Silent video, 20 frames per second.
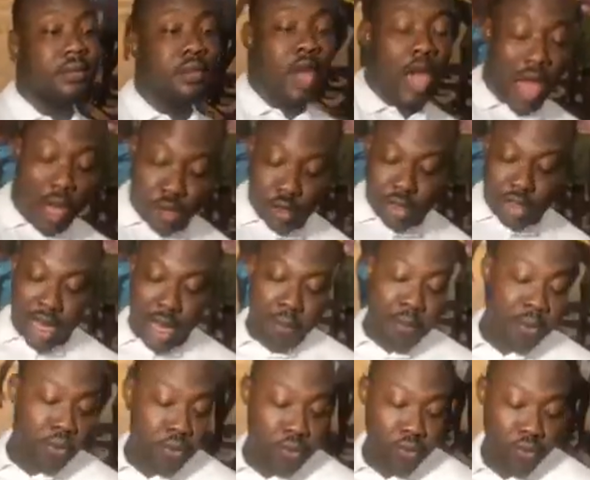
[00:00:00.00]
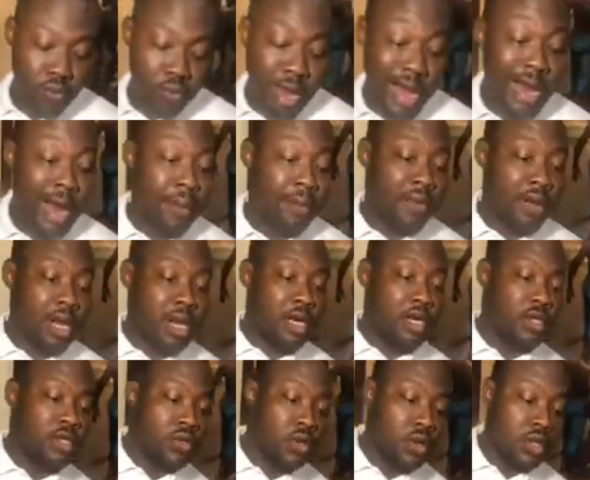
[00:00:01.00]
I'll sample. While I'm playing the
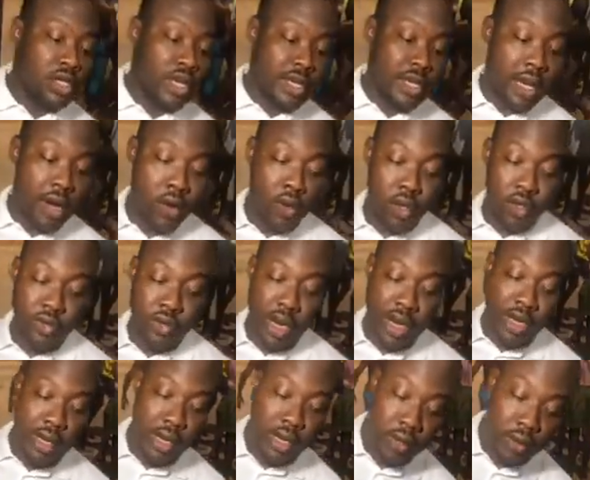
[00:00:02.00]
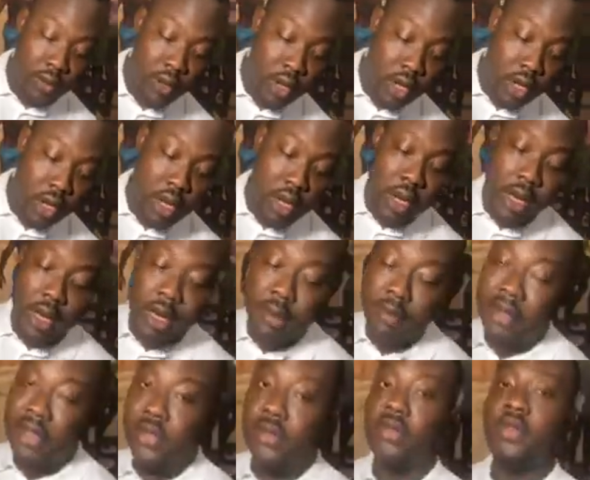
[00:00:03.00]
songs that are hot right now, in
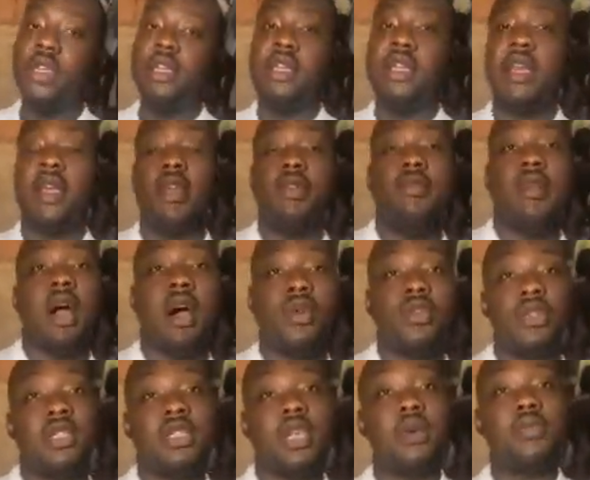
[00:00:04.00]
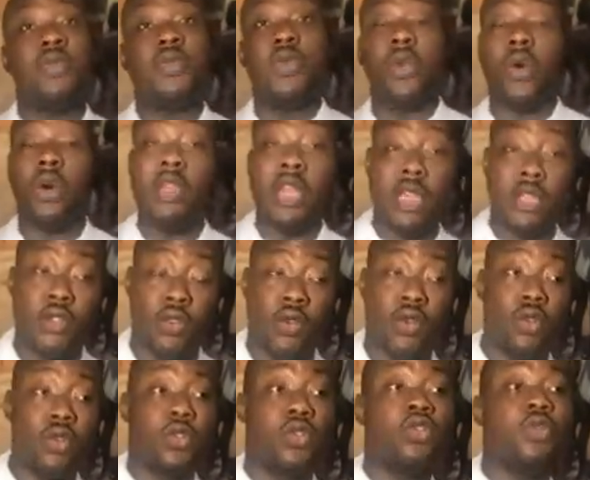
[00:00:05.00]
between them, I'll sample other
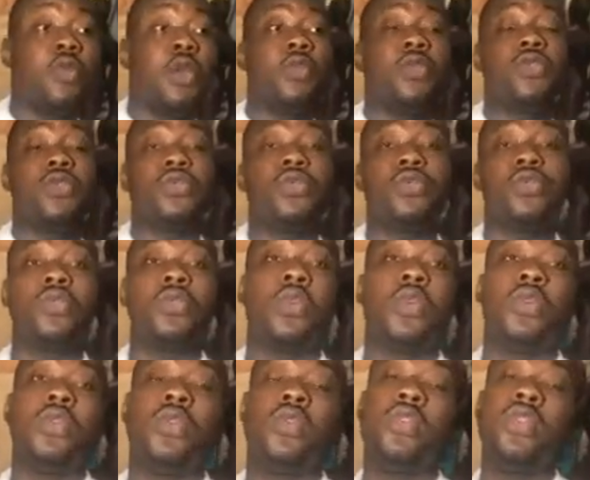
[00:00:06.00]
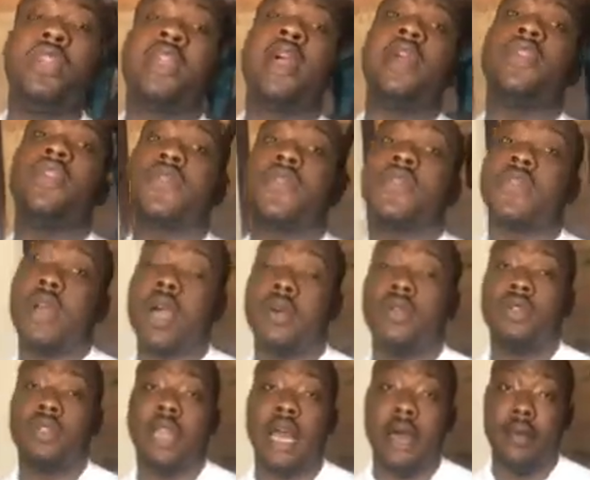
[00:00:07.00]
songs to be able to know the kind of crowd
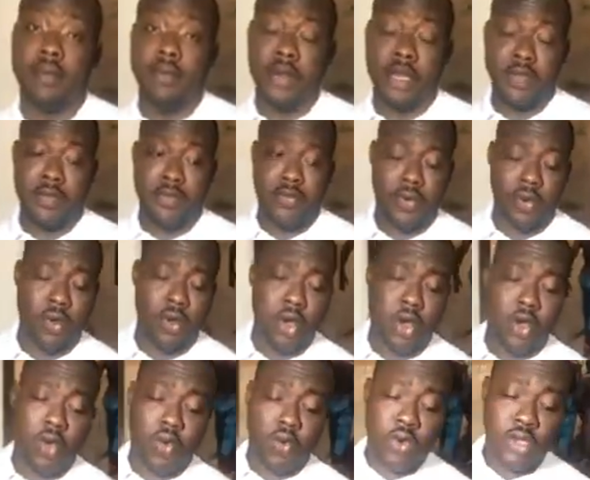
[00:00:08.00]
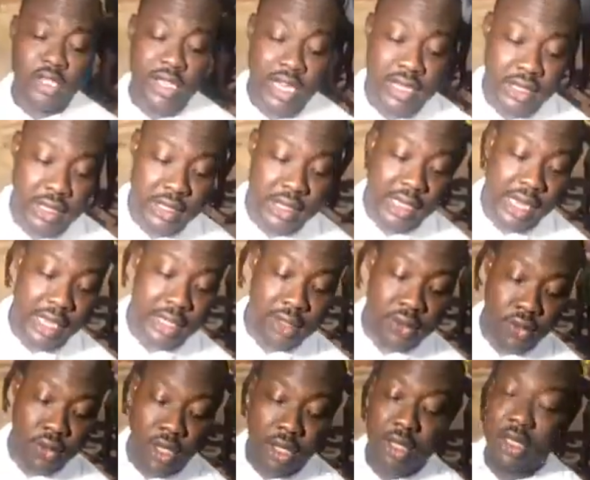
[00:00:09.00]
that I'm playing for. Once I see that,
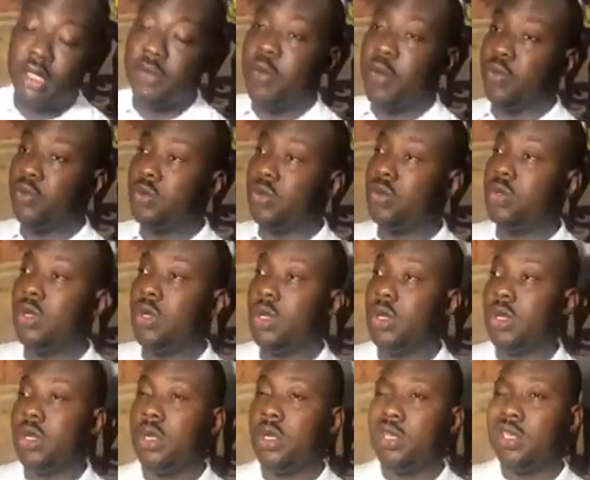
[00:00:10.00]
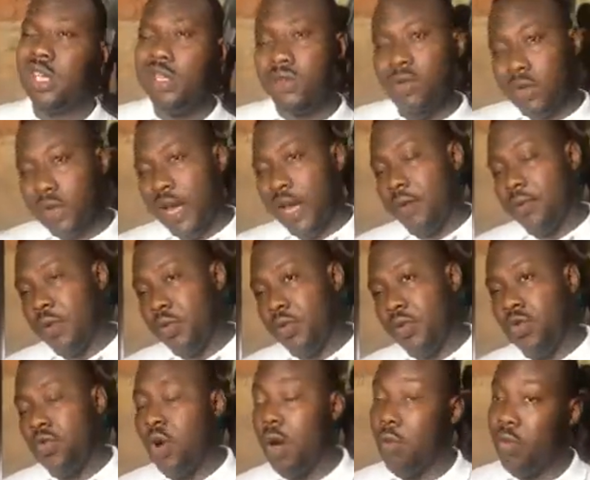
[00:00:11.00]
okay, these people, they look like people
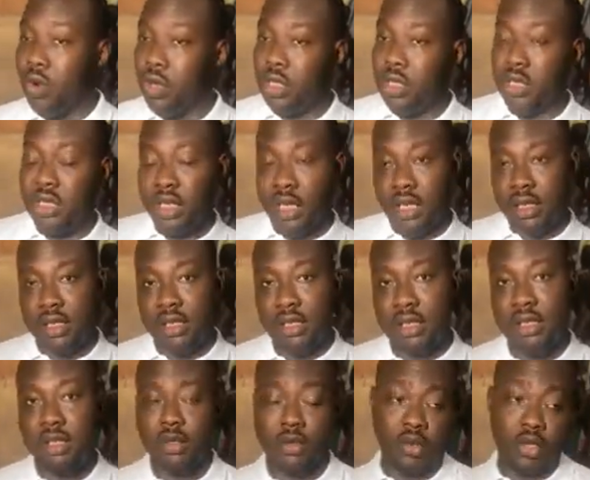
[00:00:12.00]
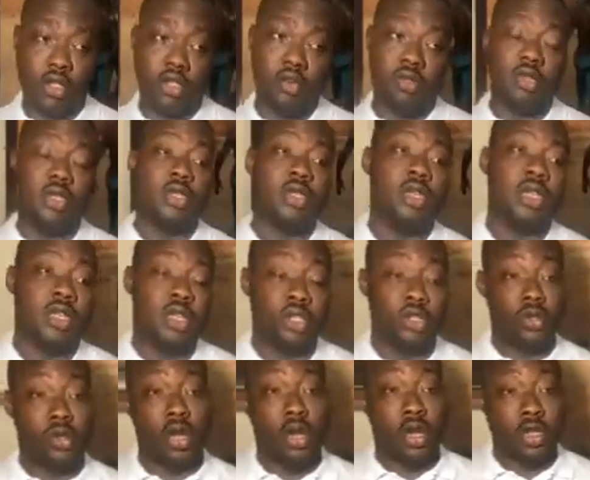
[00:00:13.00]
who were born in the 80s, so they should
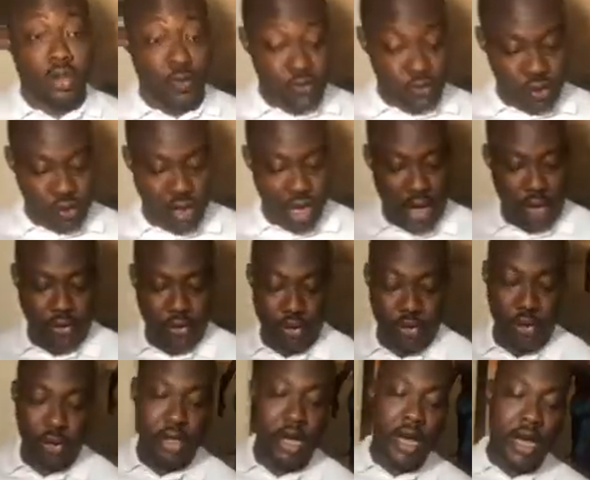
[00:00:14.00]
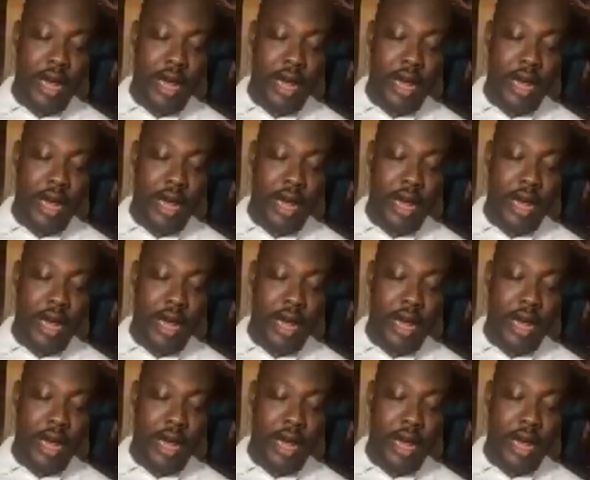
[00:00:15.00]
know a lot of 2000s.